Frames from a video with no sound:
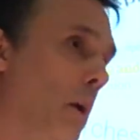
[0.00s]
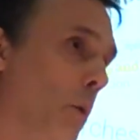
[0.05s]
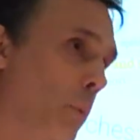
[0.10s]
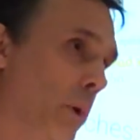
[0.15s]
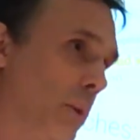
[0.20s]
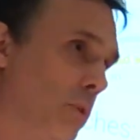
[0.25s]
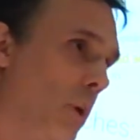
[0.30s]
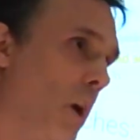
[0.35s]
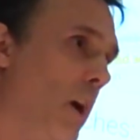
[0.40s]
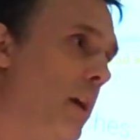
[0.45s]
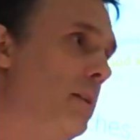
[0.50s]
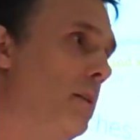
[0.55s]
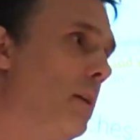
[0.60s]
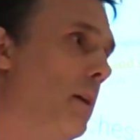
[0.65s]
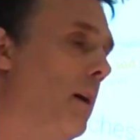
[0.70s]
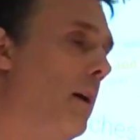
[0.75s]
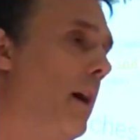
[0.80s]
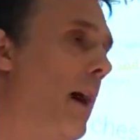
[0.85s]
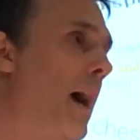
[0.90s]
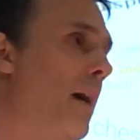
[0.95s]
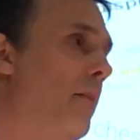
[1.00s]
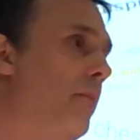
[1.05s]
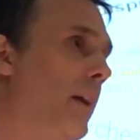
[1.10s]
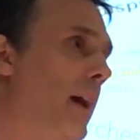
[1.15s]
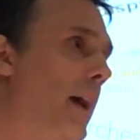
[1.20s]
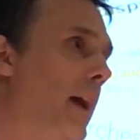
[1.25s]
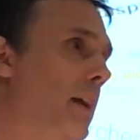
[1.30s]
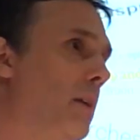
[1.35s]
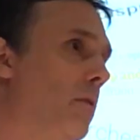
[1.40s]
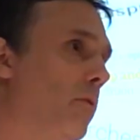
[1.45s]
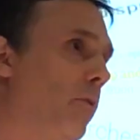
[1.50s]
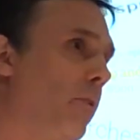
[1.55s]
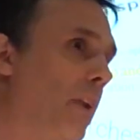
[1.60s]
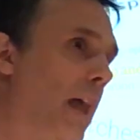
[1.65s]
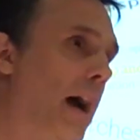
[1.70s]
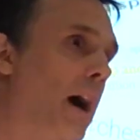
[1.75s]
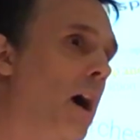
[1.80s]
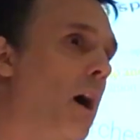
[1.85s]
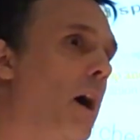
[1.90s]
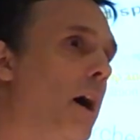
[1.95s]
We try to have a
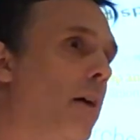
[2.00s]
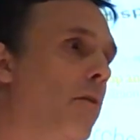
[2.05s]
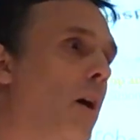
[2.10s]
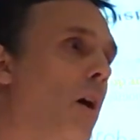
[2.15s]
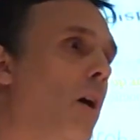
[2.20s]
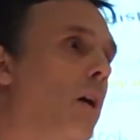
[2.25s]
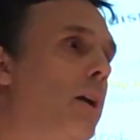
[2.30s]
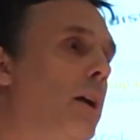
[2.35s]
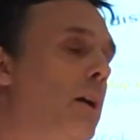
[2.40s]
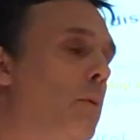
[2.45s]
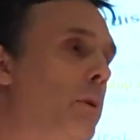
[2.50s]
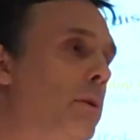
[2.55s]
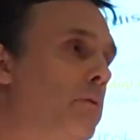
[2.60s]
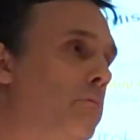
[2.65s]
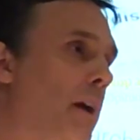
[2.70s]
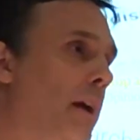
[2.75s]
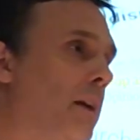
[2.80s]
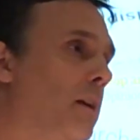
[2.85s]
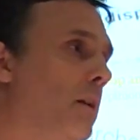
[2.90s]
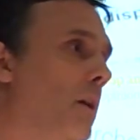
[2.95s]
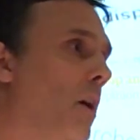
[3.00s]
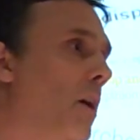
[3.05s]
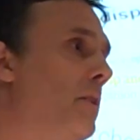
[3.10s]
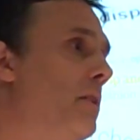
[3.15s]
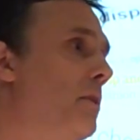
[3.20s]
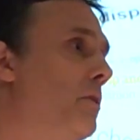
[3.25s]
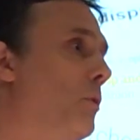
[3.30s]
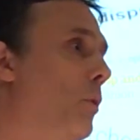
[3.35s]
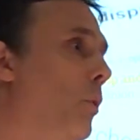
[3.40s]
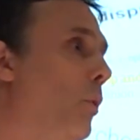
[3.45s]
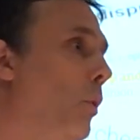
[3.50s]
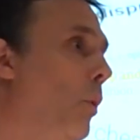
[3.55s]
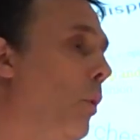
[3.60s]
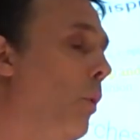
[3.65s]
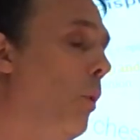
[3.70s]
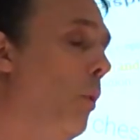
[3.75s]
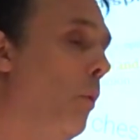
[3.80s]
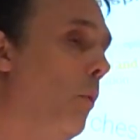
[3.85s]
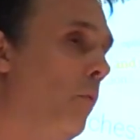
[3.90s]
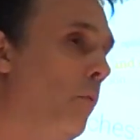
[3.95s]
flat hierarchy which recognises
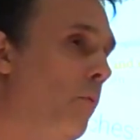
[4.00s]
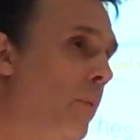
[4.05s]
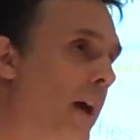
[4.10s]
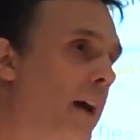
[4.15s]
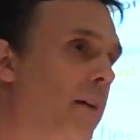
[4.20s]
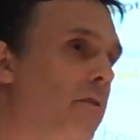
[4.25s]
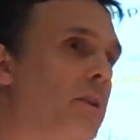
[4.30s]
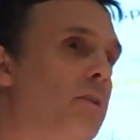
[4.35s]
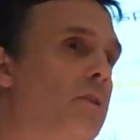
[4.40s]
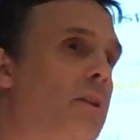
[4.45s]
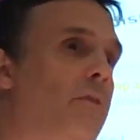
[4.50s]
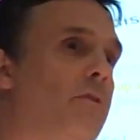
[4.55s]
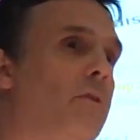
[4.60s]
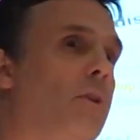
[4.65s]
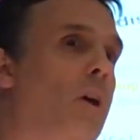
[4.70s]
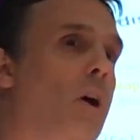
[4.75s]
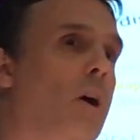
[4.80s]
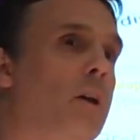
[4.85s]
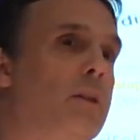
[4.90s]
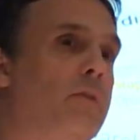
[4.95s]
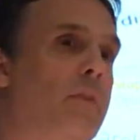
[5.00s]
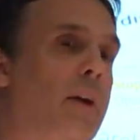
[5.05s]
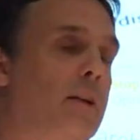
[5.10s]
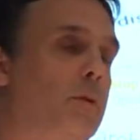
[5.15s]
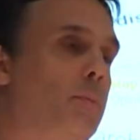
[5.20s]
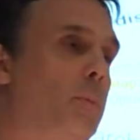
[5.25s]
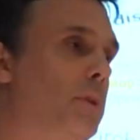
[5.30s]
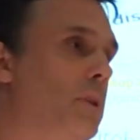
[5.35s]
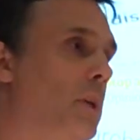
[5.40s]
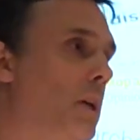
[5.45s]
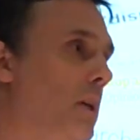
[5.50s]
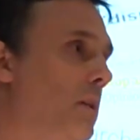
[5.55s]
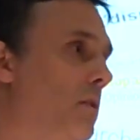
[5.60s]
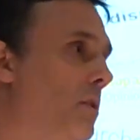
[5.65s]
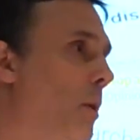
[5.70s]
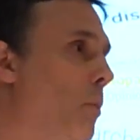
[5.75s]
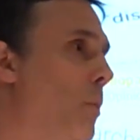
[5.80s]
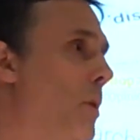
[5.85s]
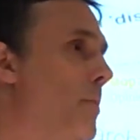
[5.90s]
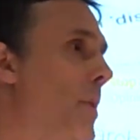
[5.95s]
various different kinds of expertise.
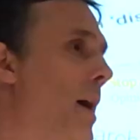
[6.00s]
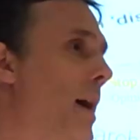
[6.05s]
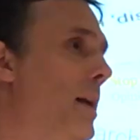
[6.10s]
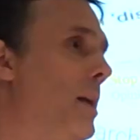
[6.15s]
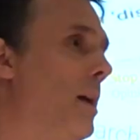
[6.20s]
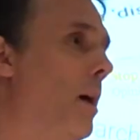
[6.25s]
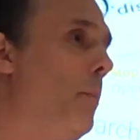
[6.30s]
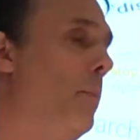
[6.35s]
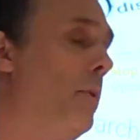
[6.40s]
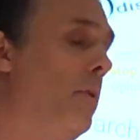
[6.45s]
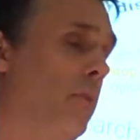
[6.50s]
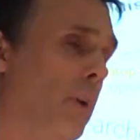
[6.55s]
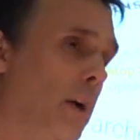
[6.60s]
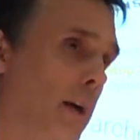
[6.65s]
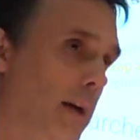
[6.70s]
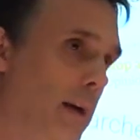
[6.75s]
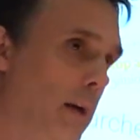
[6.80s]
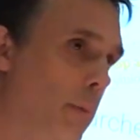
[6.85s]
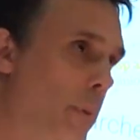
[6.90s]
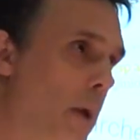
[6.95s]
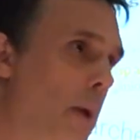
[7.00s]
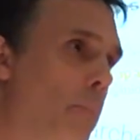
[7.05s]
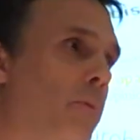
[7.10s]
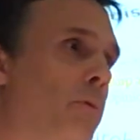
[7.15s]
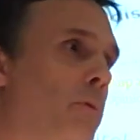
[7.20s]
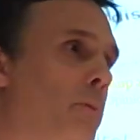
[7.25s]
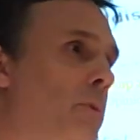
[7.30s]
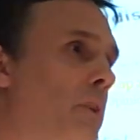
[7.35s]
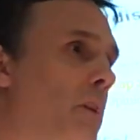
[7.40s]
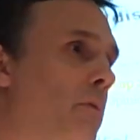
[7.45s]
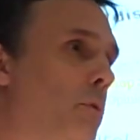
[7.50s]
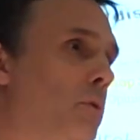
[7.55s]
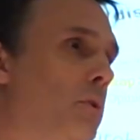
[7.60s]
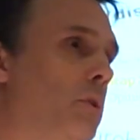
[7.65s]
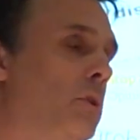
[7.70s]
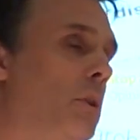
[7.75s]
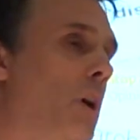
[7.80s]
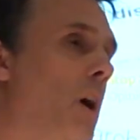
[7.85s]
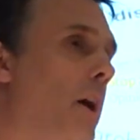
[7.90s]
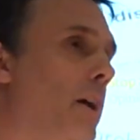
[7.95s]
So we're made up of people from civil
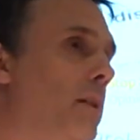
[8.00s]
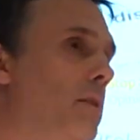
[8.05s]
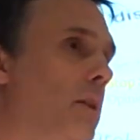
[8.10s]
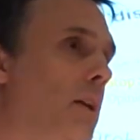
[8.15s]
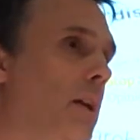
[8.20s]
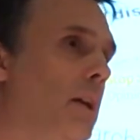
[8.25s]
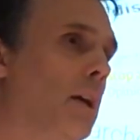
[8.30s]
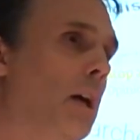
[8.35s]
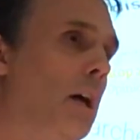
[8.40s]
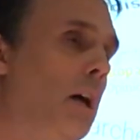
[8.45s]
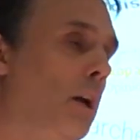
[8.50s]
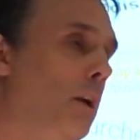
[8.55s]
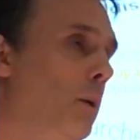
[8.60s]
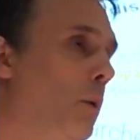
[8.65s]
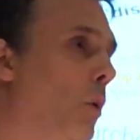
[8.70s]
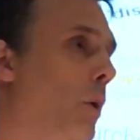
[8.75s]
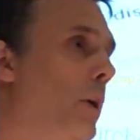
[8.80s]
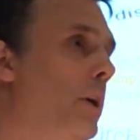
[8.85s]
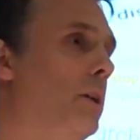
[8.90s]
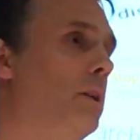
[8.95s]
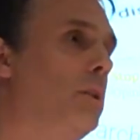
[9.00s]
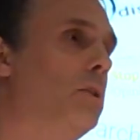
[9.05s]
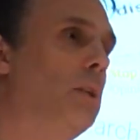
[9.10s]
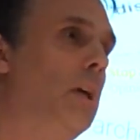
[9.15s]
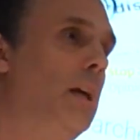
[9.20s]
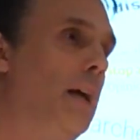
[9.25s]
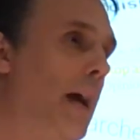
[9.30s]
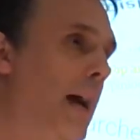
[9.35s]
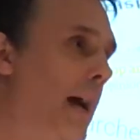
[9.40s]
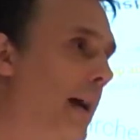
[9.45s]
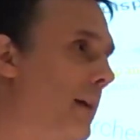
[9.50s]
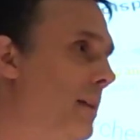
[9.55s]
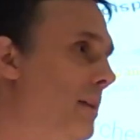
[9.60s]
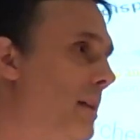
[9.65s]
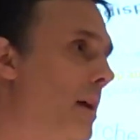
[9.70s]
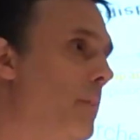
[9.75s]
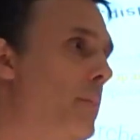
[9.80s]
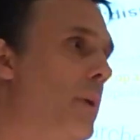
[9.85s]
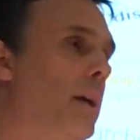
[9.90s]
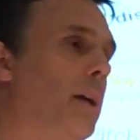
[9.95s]
society, lawyers,
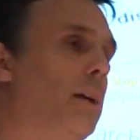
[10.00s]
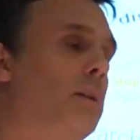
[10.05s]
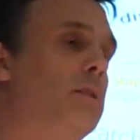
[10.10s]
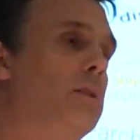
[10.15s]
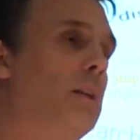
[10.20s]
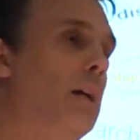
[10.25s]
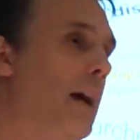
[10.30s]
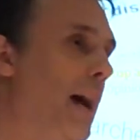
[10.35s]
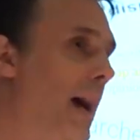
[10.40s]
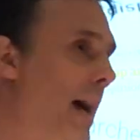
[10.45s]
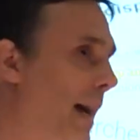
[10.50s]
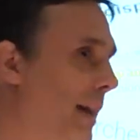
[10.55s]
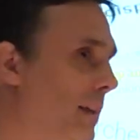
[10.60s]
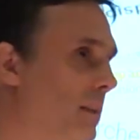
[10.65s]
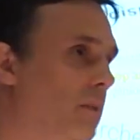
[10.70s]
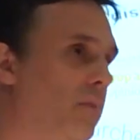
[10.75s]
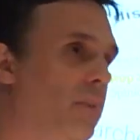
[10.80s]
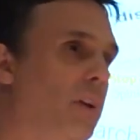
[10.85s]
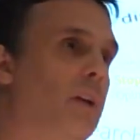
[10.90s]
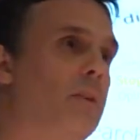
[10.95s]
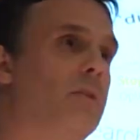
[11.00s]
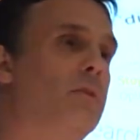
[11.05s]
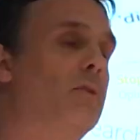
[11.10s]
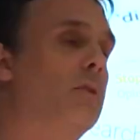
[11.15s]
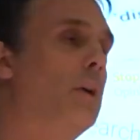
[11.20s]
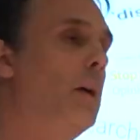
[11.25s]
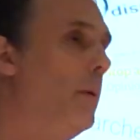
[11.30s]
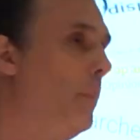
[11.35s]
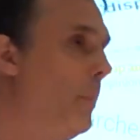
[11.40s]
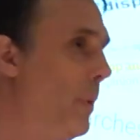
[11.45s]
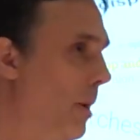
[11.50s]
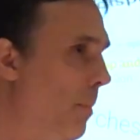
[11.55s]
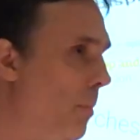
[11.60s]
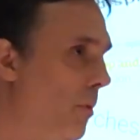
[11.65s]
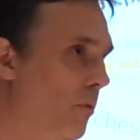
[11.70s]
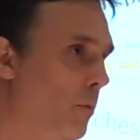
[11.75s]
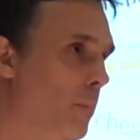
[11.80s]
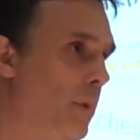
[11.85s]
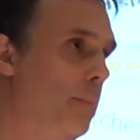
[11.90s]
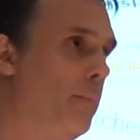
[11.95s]
academics, activists,
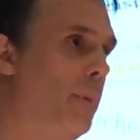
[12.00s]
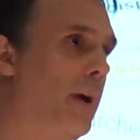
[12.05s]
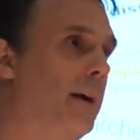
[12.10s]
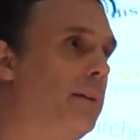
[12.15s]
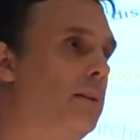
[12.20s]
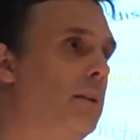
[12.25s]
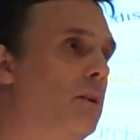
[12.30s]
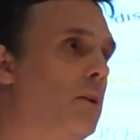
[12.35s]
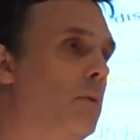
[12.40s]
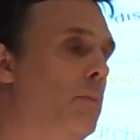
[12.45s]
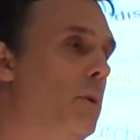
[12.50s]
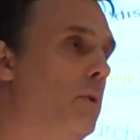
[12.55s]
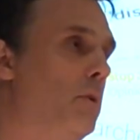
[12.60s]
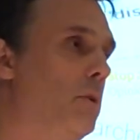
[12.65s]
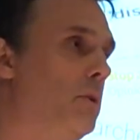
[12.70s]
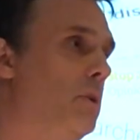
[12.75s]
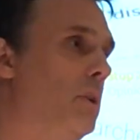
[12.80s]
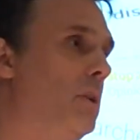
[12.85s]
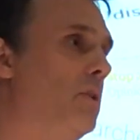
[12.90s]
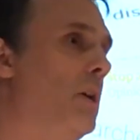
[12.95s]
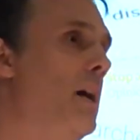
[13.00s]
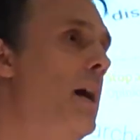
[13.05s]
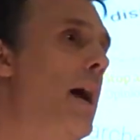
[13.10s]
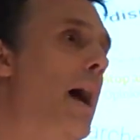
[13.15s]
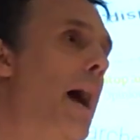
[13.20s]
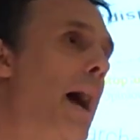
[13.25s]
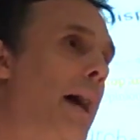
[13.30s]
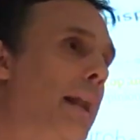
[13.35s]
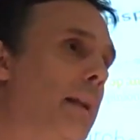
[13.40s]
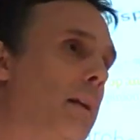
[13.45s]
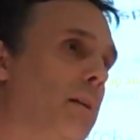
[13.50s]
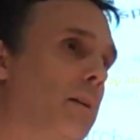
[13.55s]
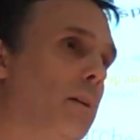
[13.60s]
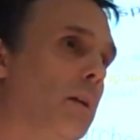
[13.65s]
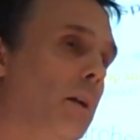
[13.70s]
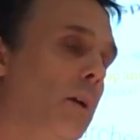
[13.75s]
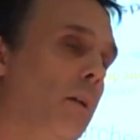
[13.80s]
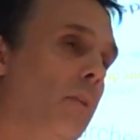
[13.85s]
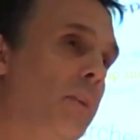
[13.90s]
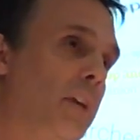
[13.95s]
people from impacted communities. And
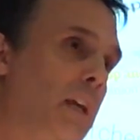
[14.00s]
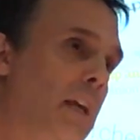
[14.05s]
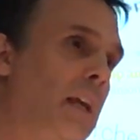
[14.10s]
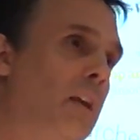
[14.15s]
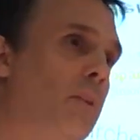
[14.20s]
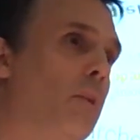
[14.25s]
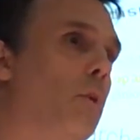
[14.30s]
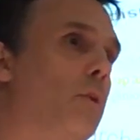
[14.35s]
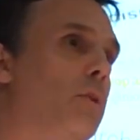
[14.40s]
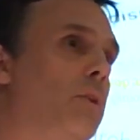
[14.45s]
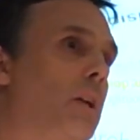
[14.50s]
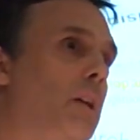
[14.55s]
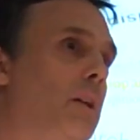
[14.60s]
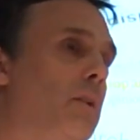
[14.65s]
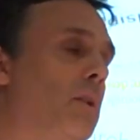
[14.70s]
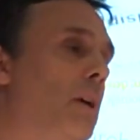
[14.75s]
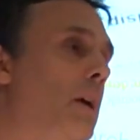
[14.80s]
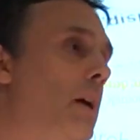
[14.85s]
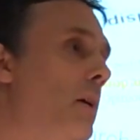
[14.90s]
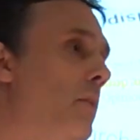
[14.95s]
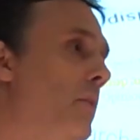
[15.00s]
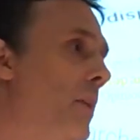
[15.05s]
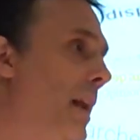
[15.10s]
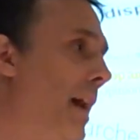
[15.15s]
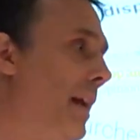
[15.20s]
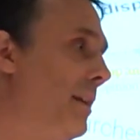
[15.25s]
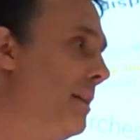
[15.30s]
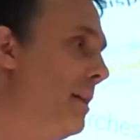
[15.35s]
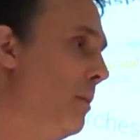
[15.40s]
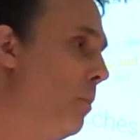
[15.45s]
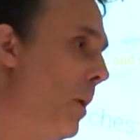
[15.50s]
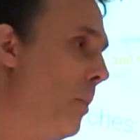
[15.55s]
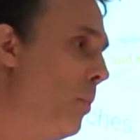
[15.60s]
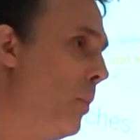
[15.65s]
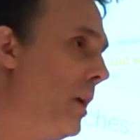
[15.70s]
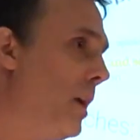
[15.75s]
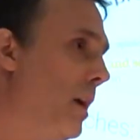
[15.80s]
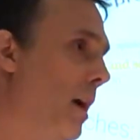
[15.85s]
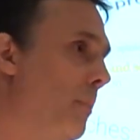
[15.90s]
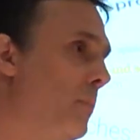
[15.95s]
the ethos is that actually when
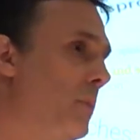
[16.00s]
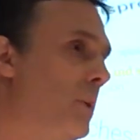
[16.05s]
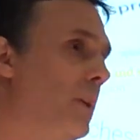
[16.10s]
we come